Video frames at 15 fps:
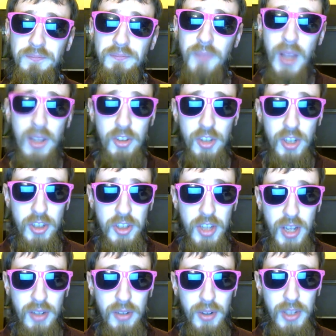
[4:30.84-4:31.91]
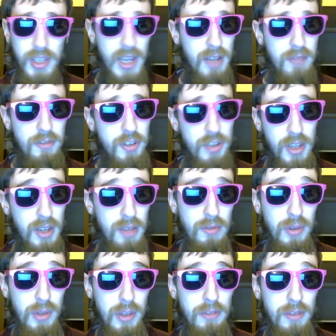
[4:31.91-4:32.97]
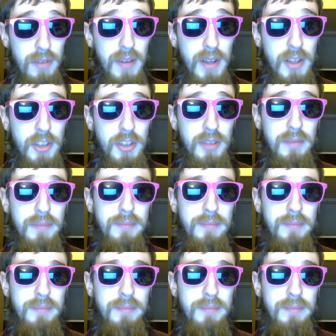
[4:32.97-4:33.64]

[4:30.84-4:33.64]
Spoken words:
As such, he had not yet received all his revelation.